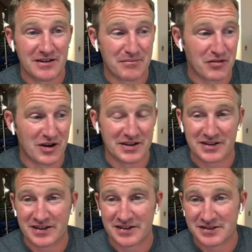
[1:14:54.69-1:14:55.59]
a
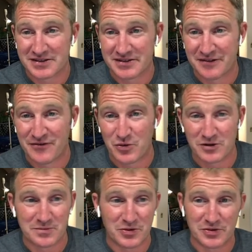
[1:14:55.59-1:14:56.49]
product that is
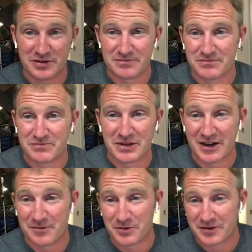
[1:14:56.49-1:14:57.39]
affordable and
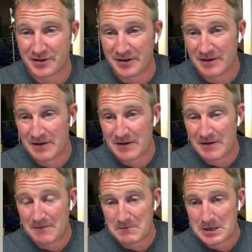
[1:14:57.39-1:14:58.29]
be able to,
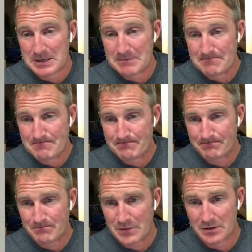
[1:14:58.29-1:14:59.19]
um,
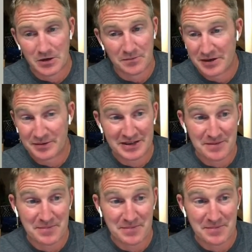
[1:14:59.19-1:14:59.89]
you know, be able to